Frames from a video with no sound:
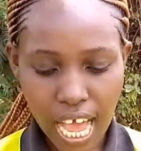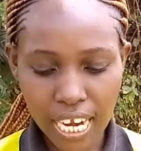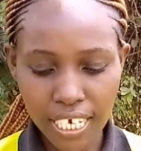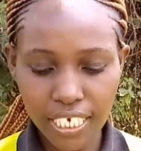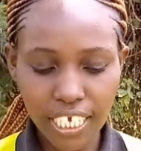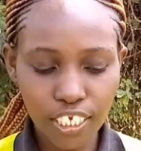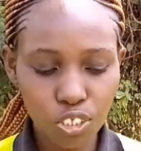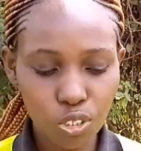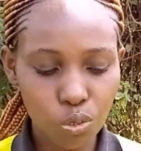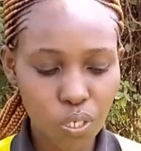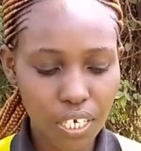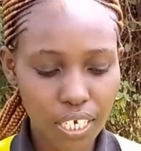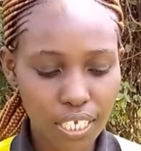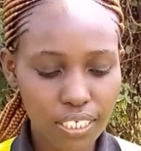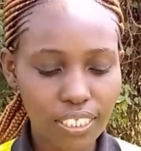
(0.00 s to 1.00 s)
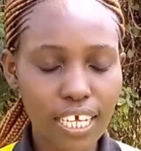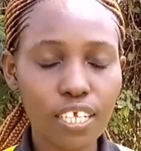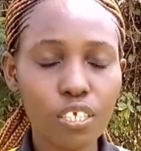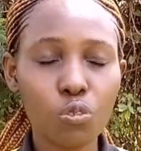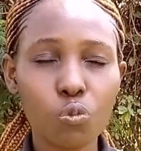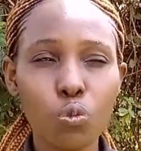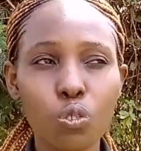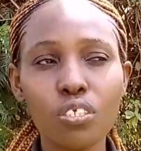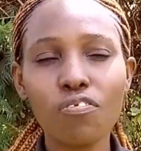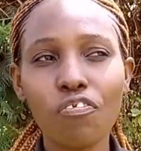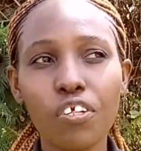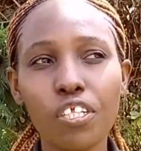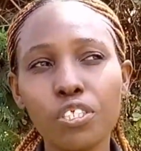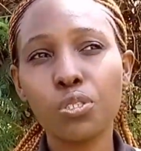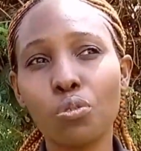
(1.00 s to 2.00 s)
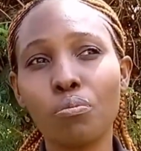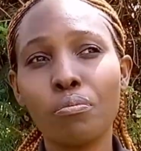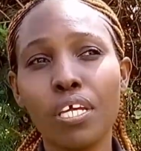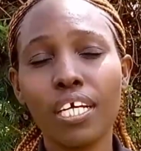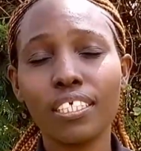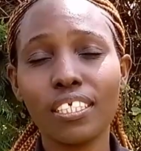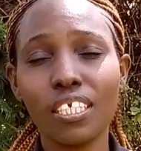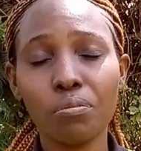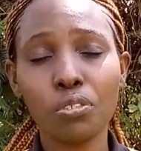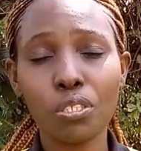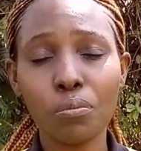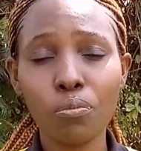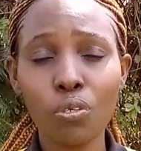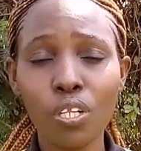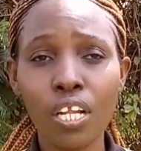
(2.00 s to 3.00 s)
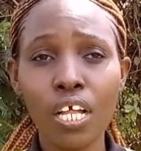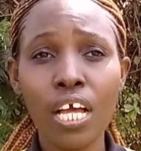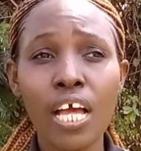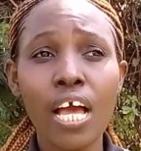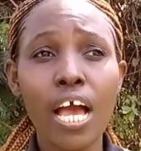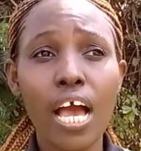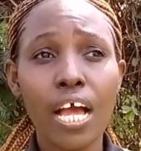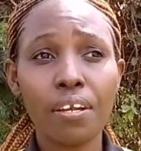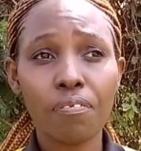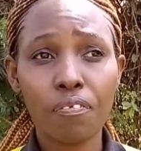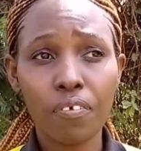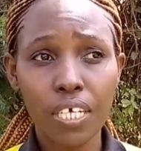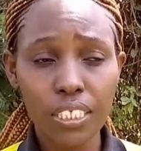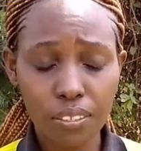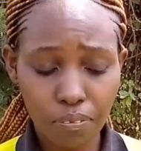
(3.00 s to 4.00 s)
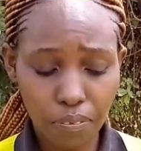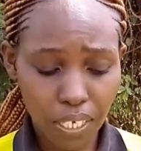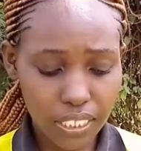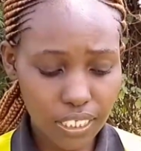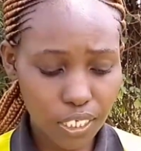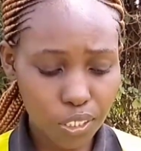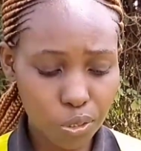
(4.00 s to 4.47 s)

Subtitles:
and get to understand what feels to be acceptable and vice versa.